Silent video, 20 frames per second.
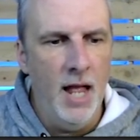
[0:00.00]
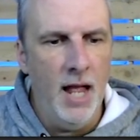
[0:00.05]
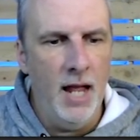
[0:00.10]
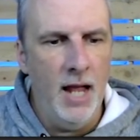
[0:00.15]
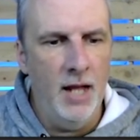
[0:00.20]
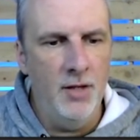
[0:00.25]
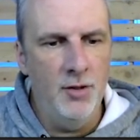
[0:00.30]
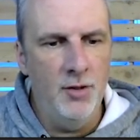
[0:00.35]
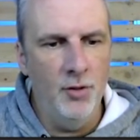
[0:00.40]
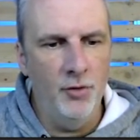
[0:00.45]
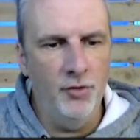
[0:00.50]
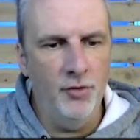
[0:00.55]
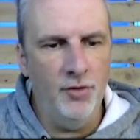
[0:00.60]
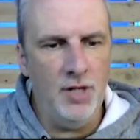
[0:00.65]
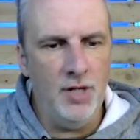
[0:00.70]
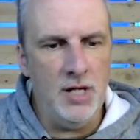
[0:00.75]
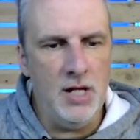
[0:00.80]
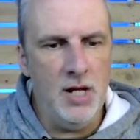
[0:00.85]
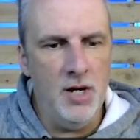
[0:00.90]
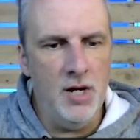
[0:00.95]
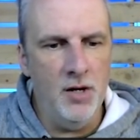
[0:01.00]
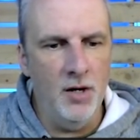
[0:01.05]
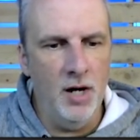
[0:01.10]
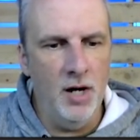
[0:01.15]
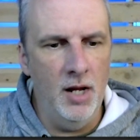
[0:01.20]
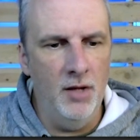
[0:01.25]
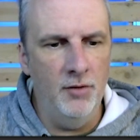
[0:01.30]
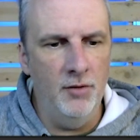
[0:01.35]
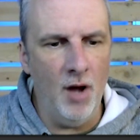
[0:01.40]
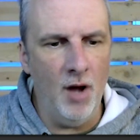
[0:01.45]
and you'll see here
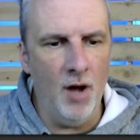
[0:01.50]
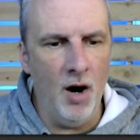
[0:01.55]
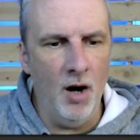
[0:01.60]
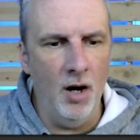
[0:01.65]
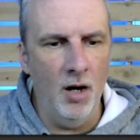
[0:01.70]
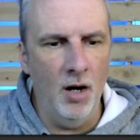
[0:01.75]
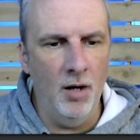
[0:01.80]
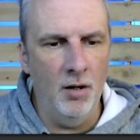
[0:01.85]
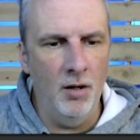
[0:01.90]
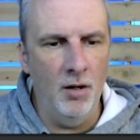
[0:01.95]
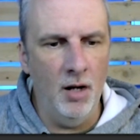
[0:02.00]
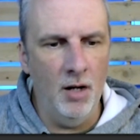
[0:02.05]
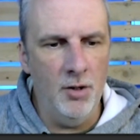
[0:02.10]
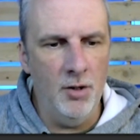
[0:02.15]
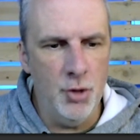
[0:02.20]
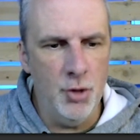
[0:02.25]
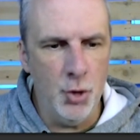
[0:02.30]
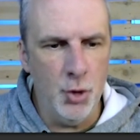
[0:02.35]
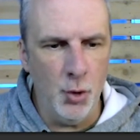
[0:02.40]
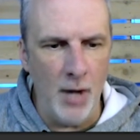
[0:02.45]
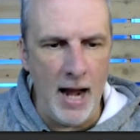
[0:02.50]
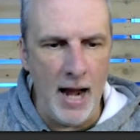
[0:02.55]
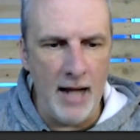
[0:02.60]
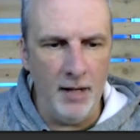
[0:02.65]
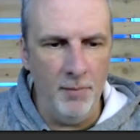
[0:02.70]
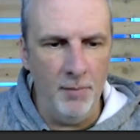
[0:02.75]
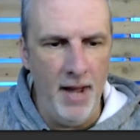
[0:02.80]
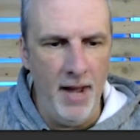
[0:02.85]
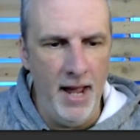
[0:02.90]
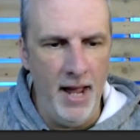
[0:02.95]
is our
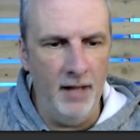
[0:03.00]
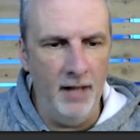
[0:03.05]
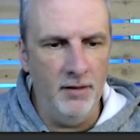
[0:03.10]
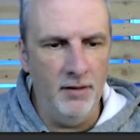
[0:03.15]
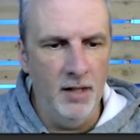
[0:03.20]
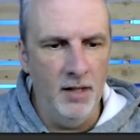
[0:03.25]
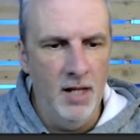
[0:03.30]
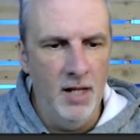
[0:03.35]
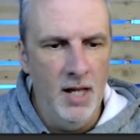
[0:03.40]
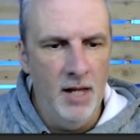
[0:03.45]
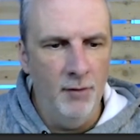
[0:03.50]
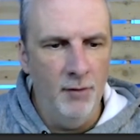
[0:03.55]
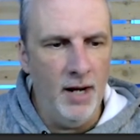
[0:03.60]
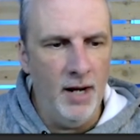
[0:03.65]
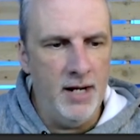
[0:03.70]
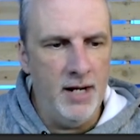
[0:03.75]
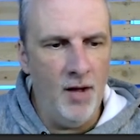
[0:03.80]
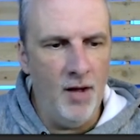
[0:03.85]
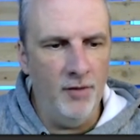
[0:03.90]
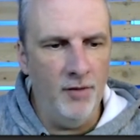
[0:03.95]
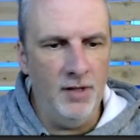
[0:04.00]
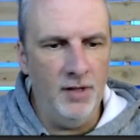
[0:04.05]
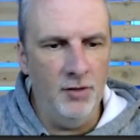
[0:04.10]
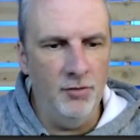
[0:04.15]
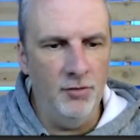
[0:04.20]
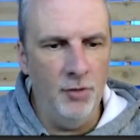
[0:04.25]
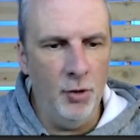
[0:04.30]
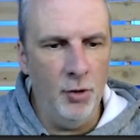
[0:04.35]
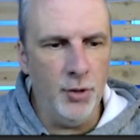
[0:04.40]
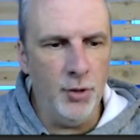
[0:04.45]
track matte. Right now it
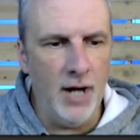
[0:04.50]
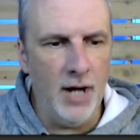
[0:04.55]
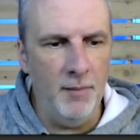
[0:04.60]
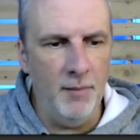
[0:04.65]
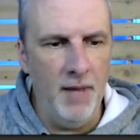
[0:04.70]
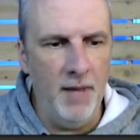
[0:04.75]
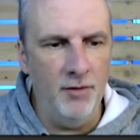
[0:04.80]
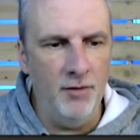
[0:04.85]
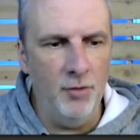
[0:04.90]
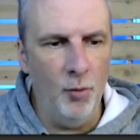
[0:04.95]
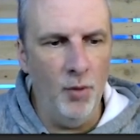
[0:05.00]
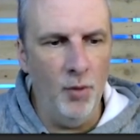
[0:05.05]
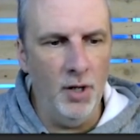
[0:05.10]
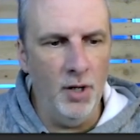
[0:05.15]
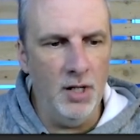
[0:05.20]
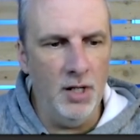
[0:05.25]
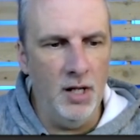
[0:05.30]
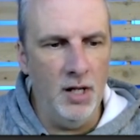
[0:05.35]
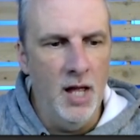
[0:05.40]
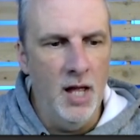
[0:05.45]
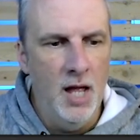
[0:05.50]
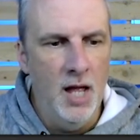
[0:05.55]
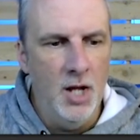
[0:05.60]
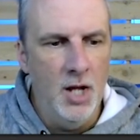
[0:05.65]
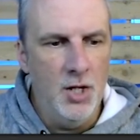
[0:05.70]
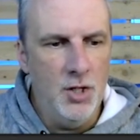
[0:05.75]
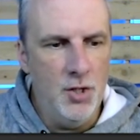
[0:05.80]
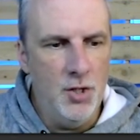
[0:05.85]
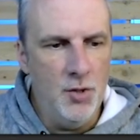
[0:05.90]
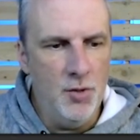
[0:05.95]
says no track matte, so we're going to
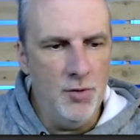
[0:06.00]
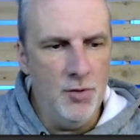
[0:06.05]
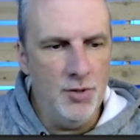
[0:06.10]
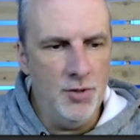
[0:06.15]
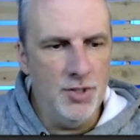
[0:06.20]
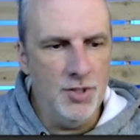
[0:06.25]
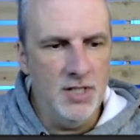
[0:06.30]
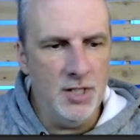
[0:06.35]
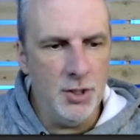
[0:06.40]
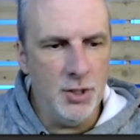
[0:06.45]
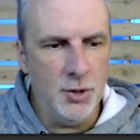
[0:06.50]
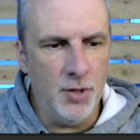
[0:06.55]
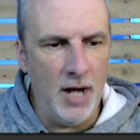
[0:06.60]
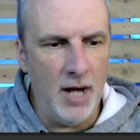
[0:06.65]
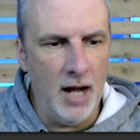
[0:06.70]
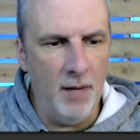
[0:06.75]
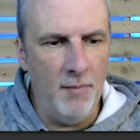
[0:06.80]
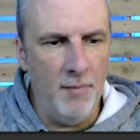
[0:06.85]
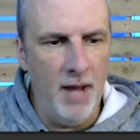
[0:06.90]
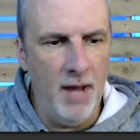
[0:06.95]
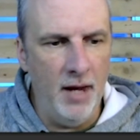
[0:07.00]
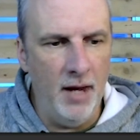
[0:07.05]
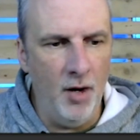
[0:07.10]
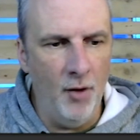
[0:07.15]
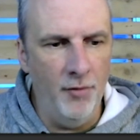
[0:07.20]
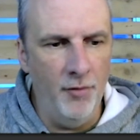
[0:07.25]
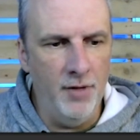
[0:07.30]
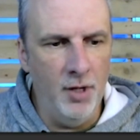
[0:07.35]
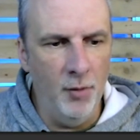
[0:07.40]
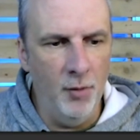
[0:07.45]
use this track matte
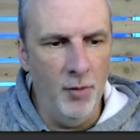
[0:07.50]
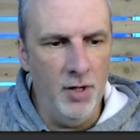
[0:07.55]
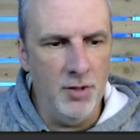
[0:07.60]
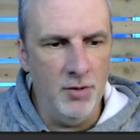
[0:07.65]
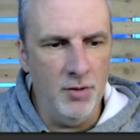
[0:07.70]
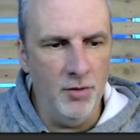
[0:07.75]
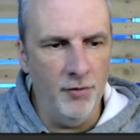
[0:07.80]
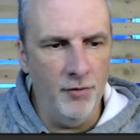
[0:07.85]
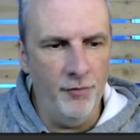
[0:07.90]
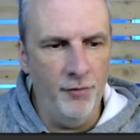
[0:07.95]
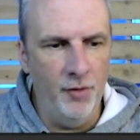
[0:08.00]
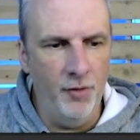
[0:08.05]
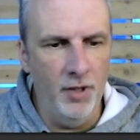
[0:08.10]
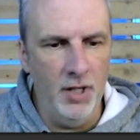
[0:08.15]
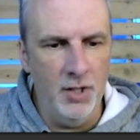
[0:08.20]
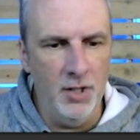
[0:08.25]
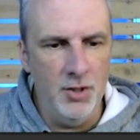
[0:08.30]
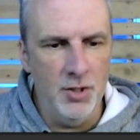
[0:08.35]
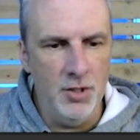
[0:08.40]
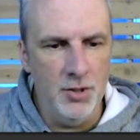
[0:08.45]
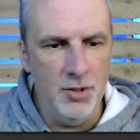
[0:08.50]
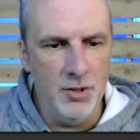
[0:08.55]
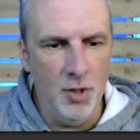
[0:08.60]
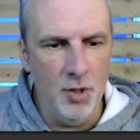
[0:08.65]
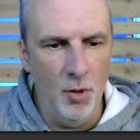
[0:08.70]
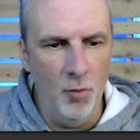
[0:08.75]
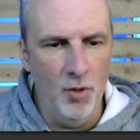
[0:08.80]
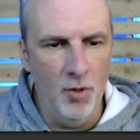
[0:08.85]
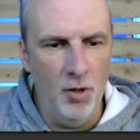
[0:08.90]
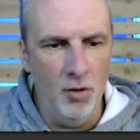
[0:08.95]
on the original footage.
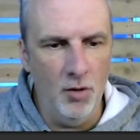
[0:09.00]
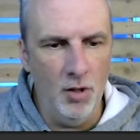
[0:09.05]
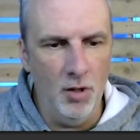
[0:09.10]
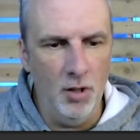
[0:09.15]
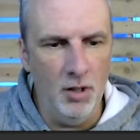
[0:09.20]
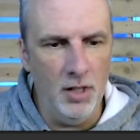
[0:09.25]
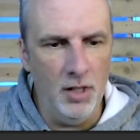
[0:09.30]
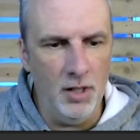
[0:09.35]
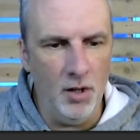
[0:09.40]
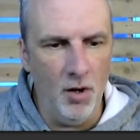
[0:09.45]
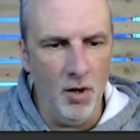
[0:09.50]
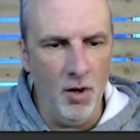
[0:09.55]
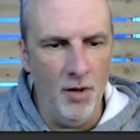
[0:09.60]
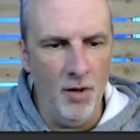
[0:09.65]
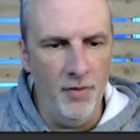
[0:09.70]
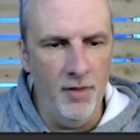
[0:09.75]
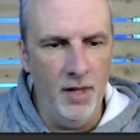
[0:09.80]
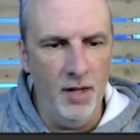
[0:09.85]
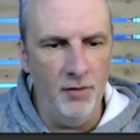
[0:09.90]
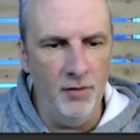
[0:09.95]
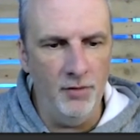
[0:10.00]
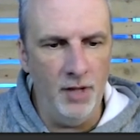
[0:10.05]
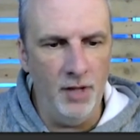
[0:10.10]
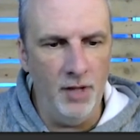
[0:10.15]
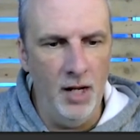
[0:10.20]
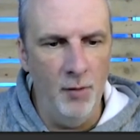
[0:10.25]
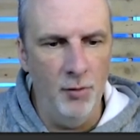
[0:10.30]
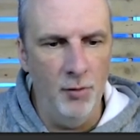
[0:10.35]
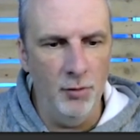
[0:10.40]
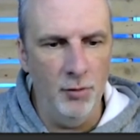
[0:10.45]
So we'll click on this
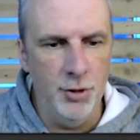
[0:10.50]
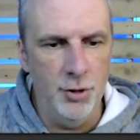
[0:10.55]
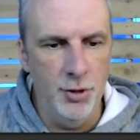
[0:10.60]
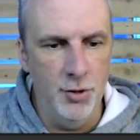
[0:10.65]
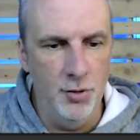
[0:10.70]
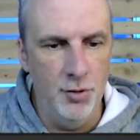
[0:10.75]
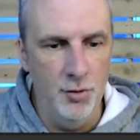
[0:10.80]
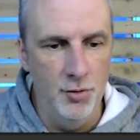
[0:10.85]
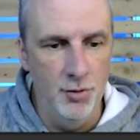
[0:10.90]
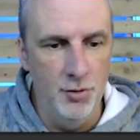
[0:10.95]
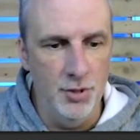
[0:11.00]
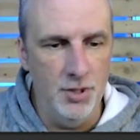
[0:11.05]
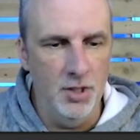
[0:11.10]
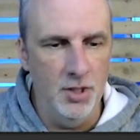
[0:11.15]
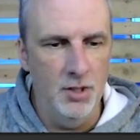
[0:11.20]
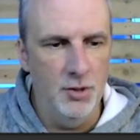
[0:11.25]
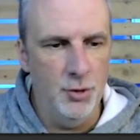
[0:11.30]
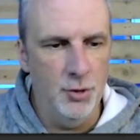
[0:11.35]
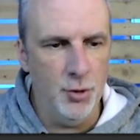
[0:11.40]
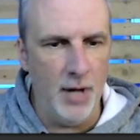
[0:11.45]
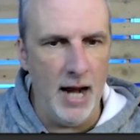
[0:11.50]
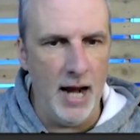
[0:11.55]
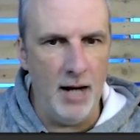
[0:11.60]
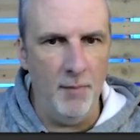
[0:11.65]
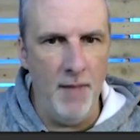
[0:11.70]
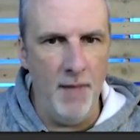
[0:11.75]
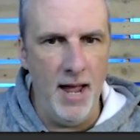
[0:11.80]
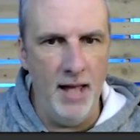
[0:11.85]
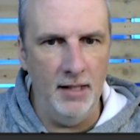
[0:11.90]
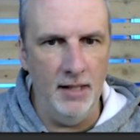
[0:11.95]
and we'll choose
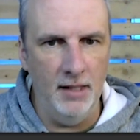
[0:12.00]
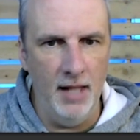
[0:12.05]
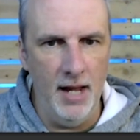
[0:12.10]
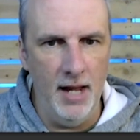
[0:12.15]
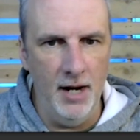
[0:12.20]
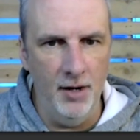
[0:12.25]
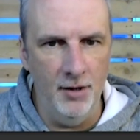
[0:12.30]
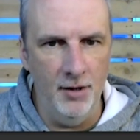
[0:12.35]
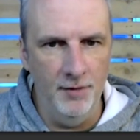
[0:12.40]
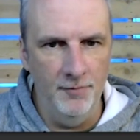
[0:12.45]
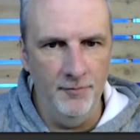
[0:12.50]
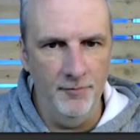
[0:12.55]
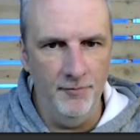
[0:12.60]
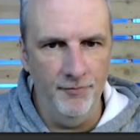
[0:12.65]
track matte layer.